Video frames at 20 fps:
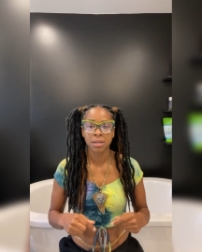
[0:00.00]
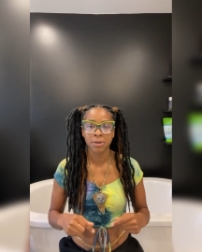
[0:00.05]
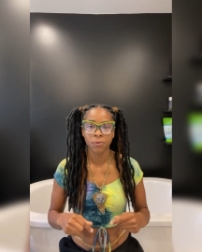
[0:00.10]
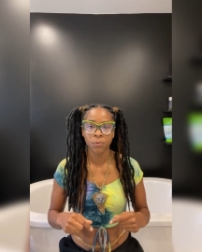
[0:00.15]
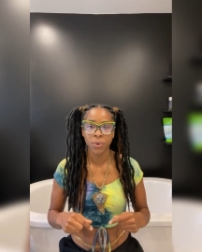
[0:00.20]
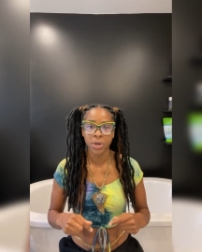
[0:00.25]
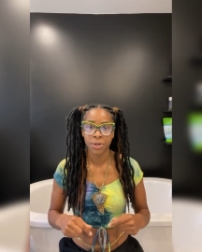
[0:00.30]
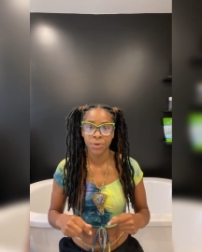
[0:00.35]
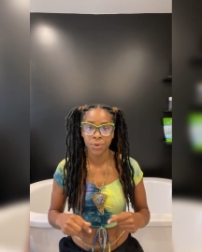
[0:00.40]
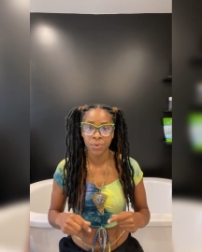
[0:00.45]
of
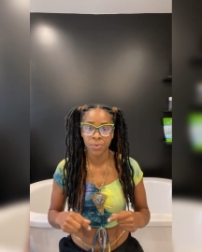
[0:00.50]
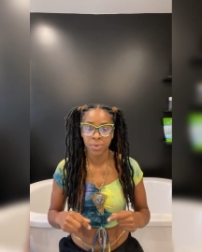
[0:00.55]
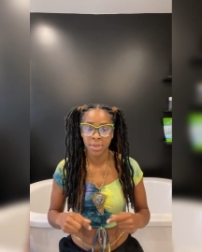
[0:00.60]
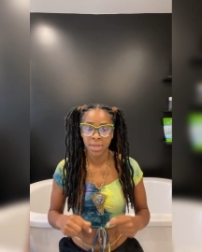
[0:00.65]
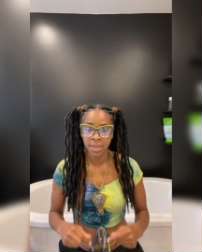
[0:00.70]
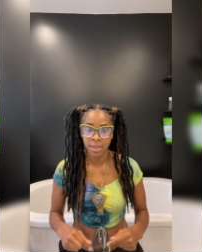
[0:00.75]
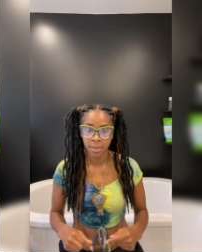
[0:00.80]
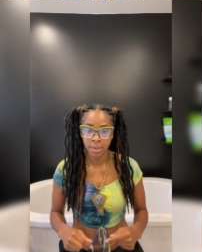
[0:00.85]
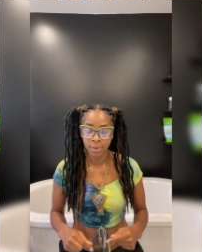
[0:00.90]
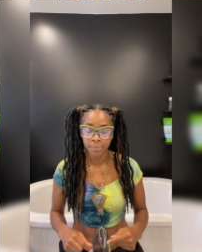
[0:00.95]
what you
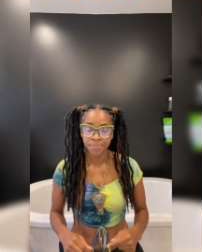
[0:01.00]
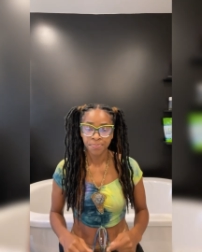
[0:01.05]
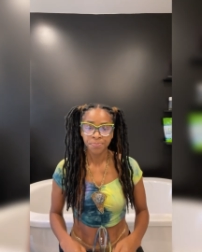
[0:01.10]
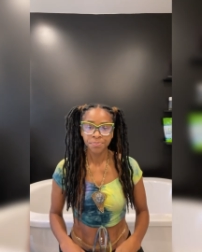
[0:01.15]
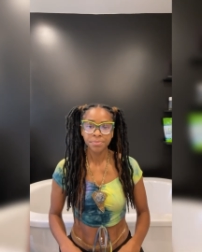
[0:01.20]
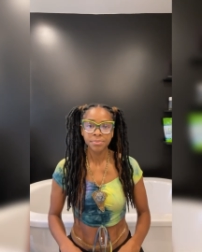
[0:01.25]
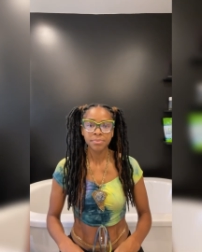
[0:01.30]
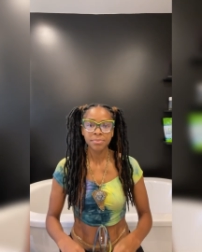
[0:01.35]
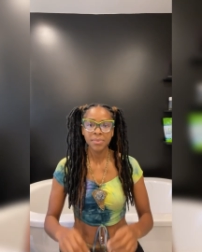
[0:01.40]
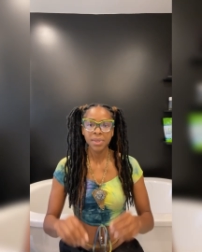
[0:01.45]
need.
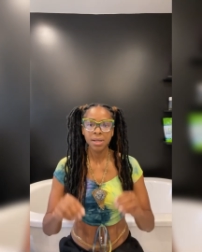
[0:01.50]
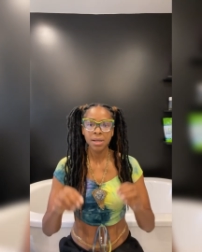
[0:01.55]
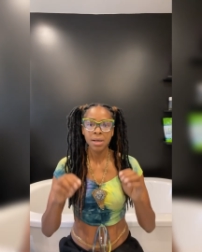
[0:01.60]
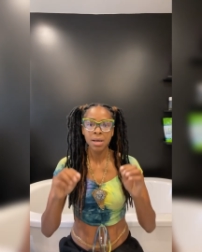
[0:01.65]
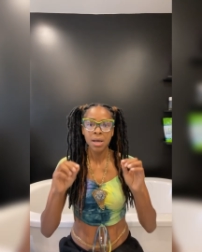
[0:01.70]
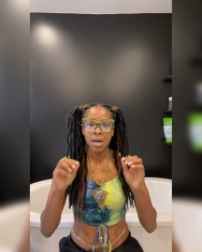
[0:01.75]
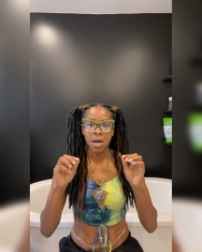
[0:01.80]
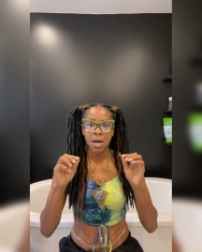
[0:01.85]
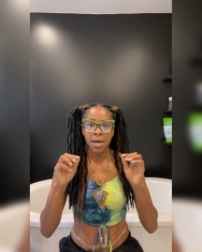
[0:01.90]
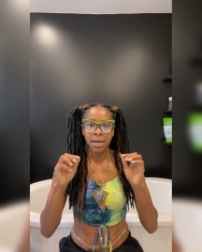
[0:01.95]

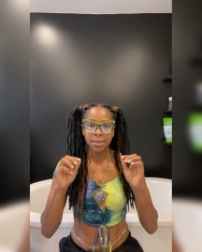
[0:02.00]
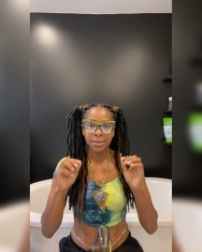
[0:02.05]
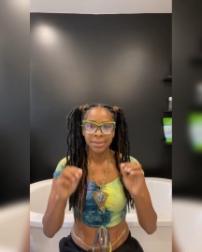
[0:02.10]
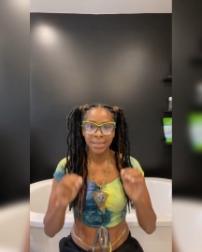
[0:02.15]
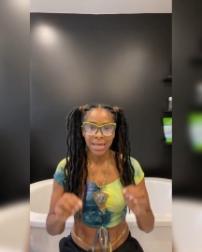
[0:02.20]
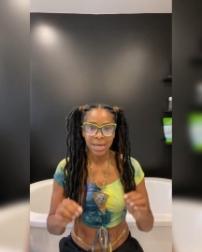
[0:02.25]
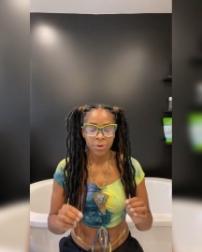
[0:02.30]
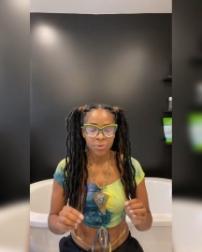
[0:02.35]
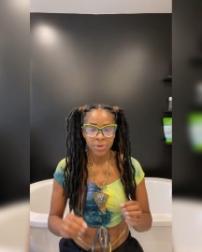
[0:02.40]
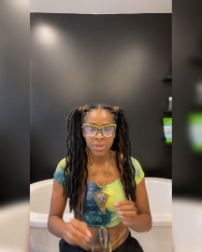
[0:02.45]

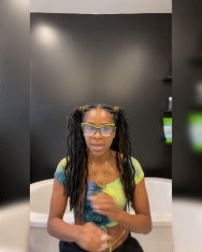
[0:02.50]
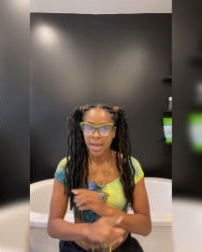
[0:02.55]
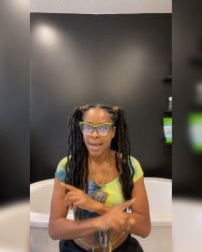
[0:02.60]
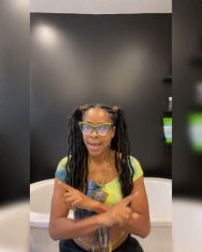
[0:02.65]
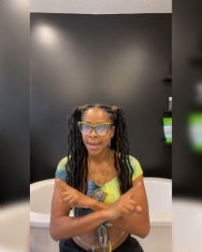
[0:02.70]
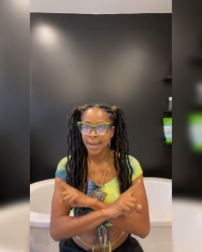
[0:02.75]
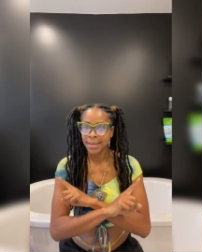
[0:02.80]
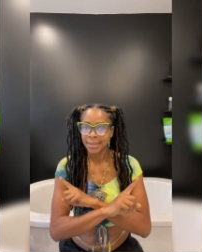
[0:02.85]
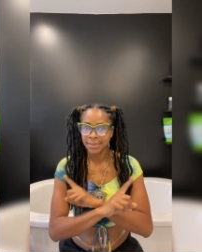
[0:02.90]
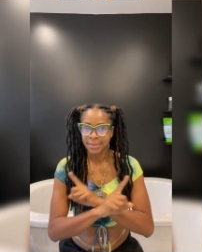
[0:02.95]
Dairy
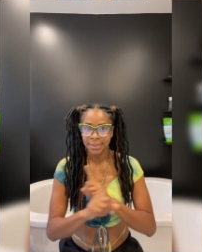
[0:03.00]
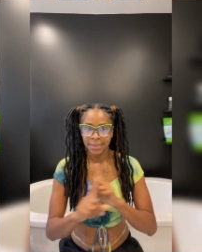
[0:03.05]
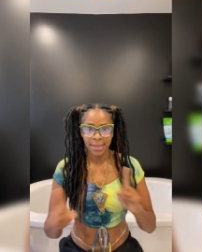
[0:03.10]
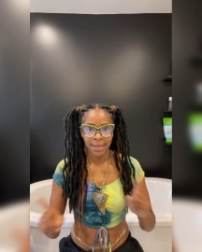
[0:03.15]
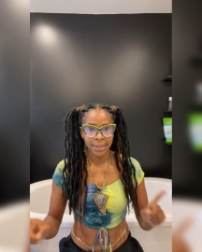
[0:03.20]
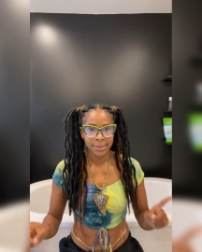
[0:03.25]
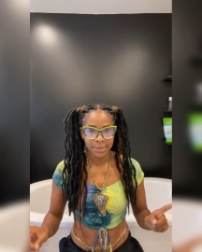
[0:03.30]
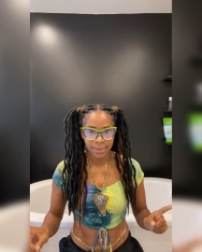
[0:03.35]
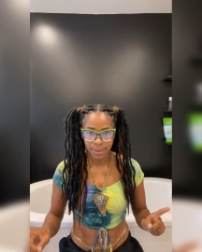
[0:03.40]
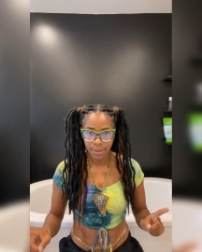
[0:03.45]
has
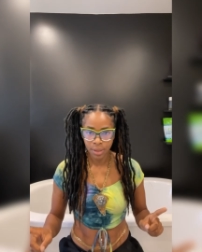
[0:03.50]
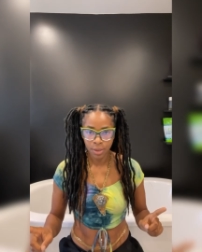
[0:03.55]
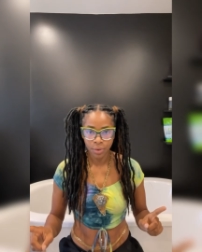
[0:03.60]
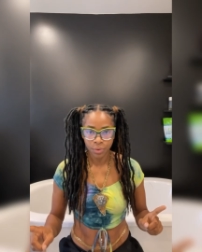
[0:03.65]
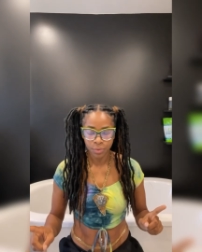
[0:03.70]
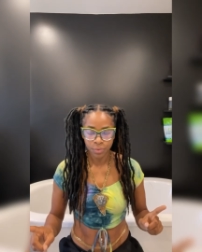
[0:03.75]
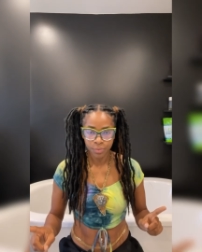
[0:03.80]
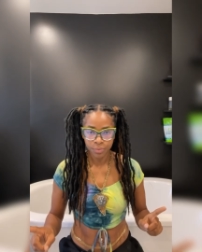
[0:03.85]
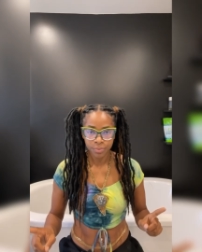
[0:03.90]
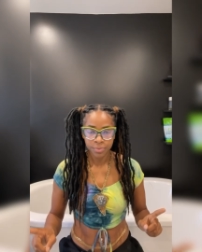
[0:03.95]
got to go.